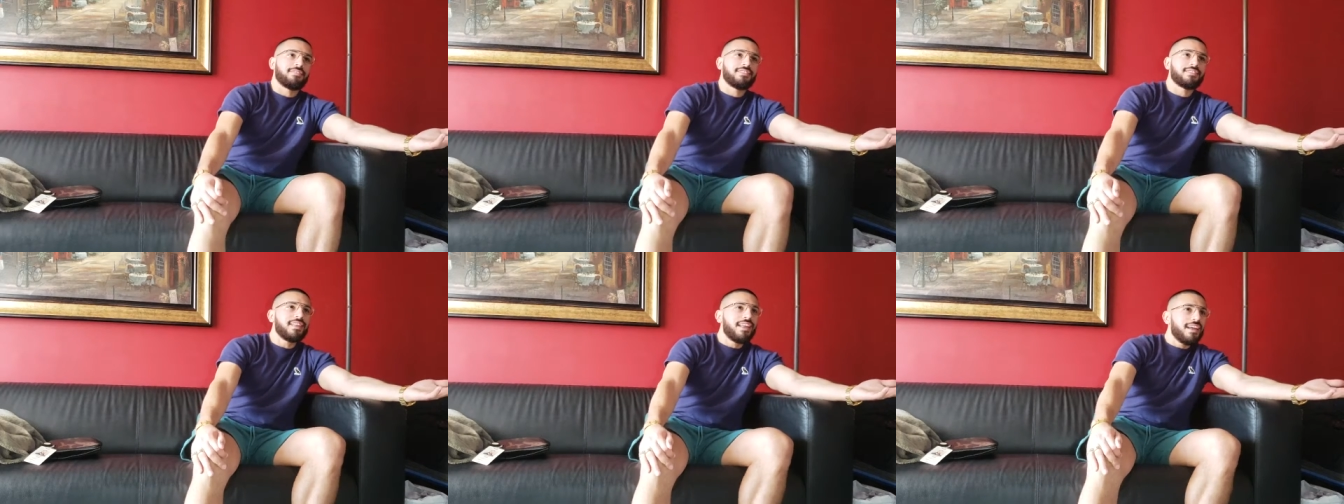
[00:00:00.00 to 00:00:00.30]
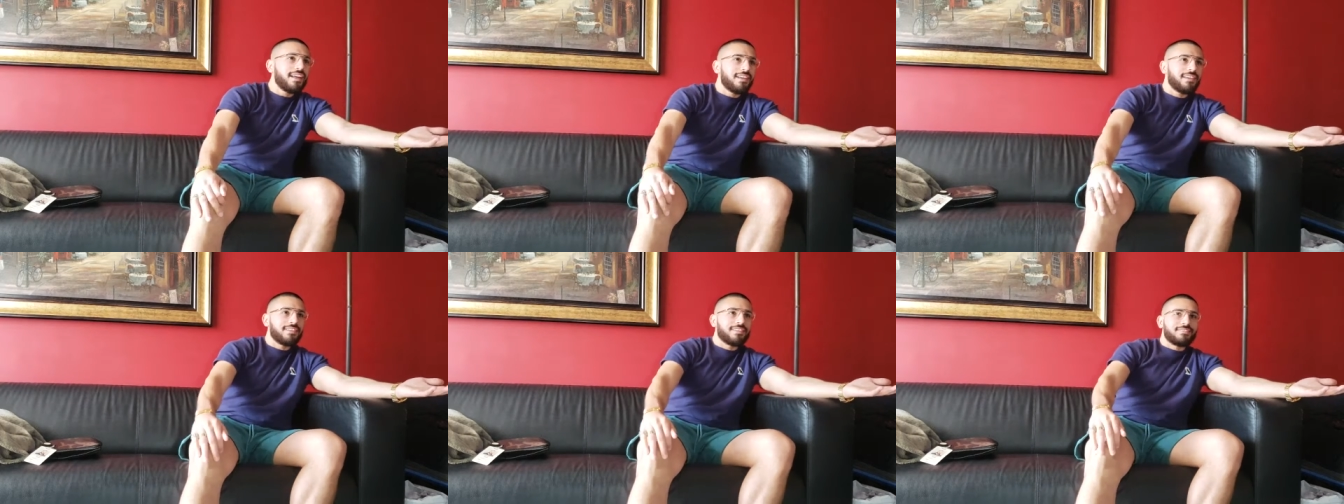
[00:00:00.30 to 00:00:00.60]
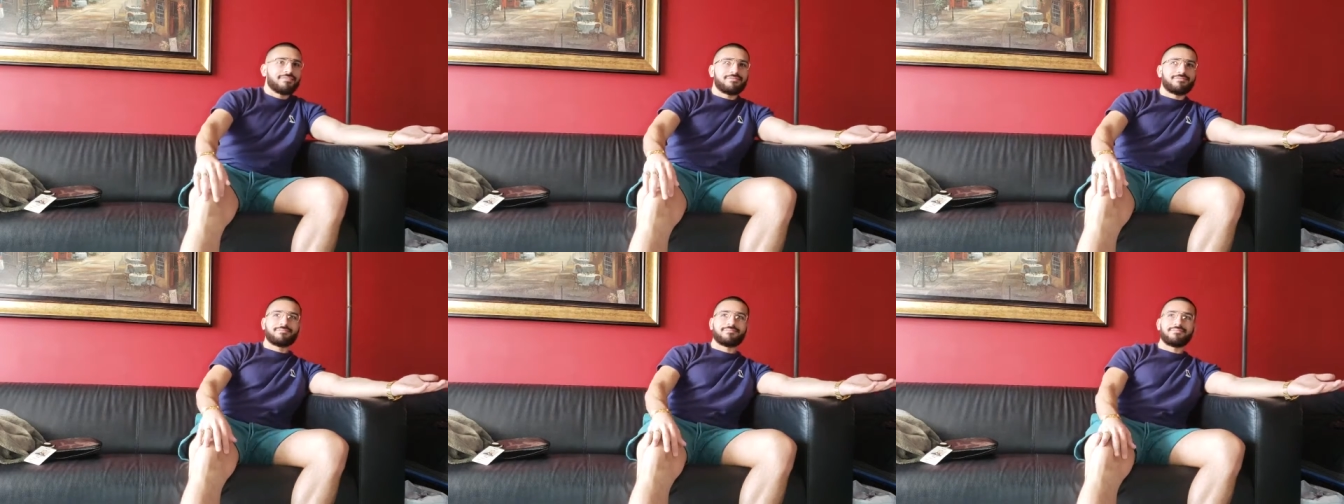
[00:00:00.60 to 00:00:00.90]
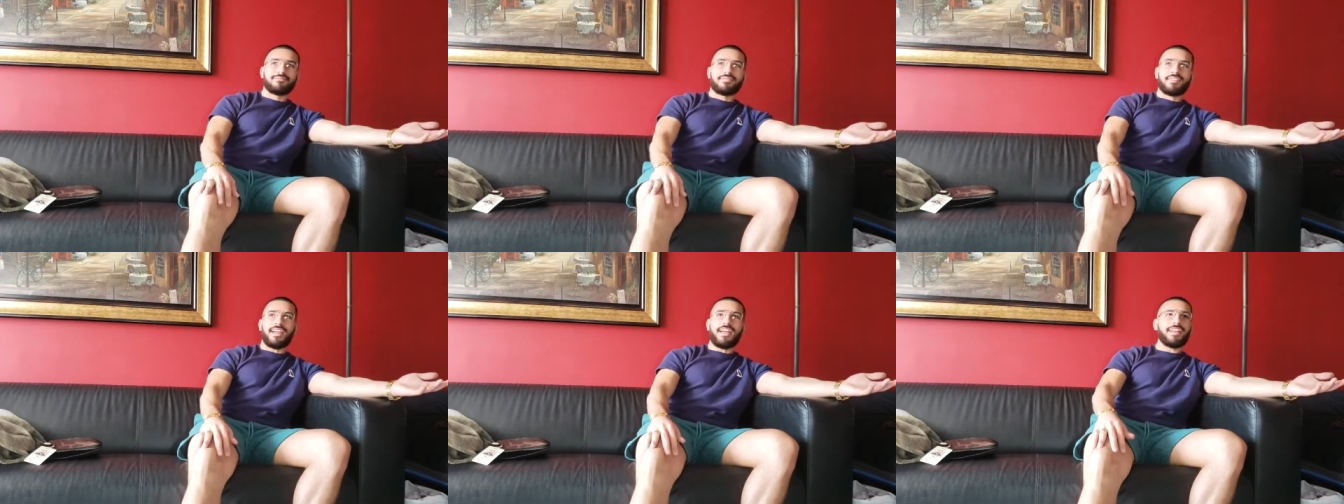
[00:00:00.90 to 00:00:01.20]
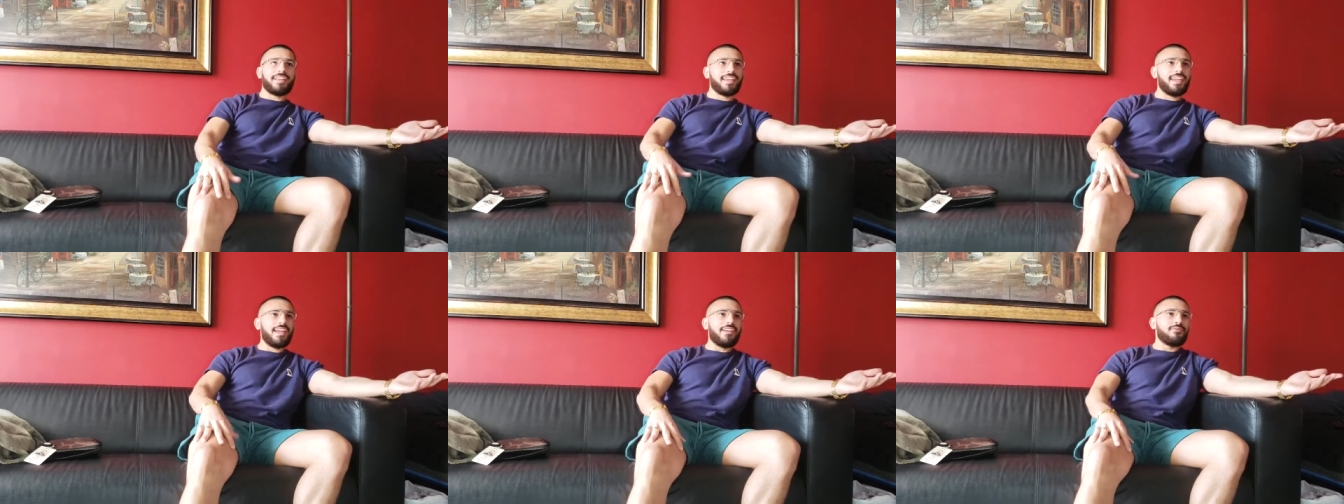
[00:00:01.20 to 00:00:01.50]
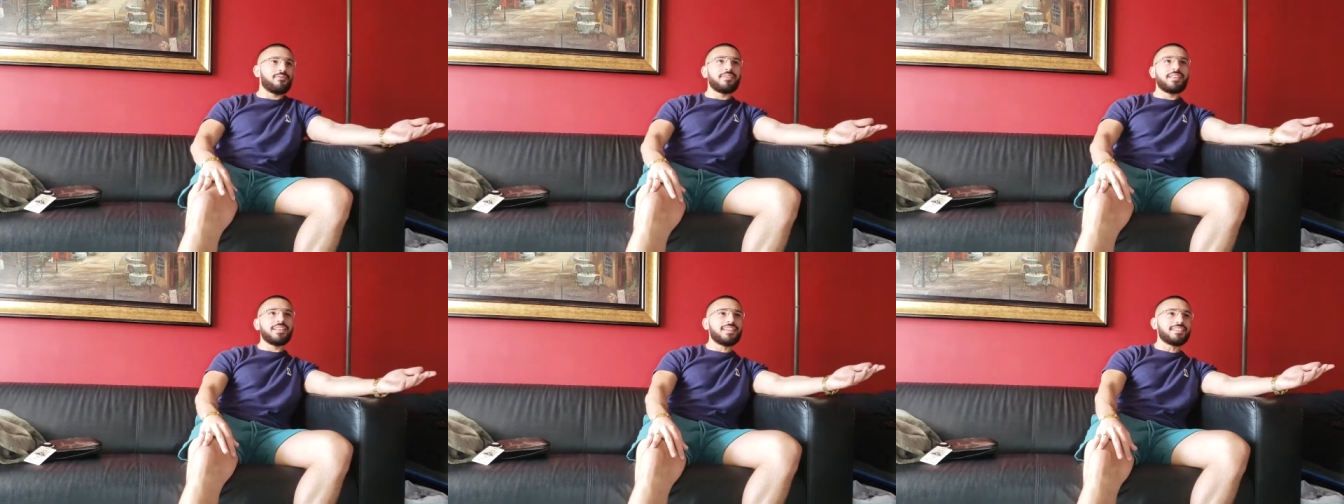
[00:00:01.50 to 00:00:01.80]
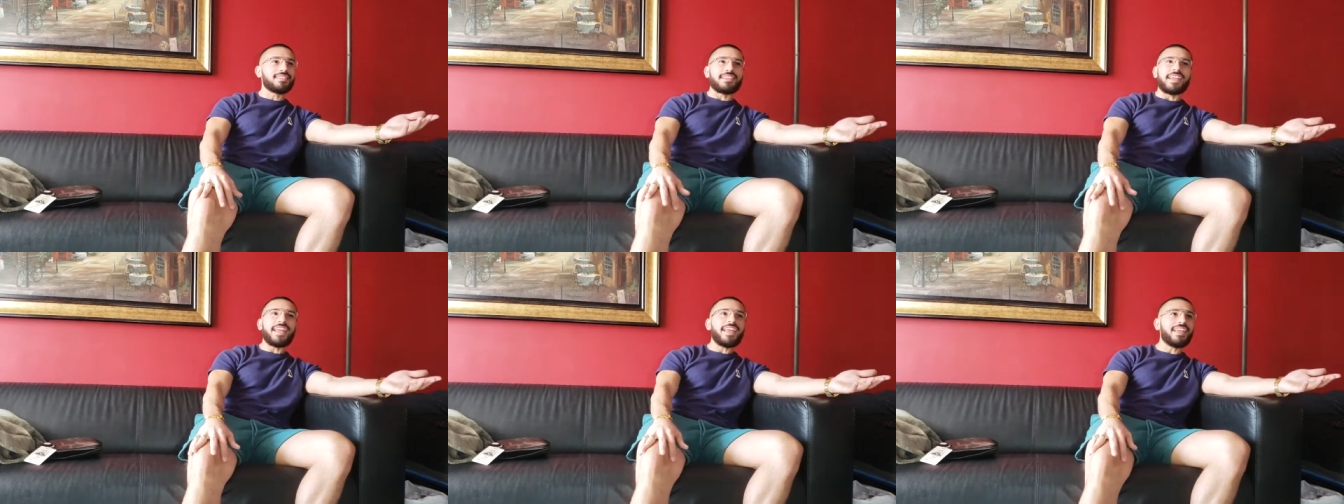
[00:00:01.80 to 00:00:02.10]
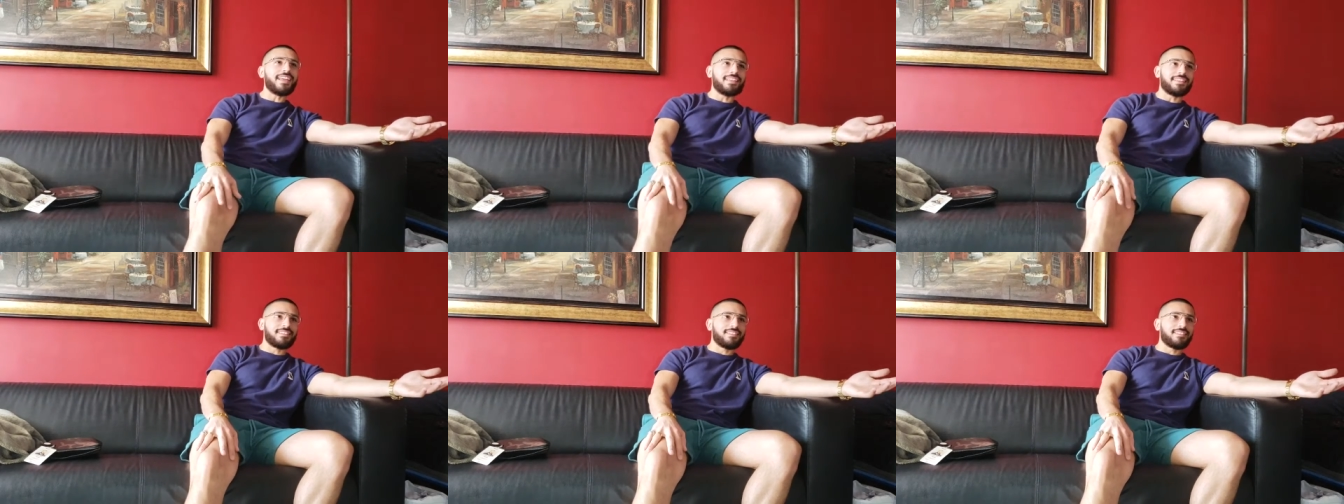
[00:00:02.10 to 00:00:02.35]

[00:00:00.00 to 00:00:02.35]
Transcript: it's like I can't really date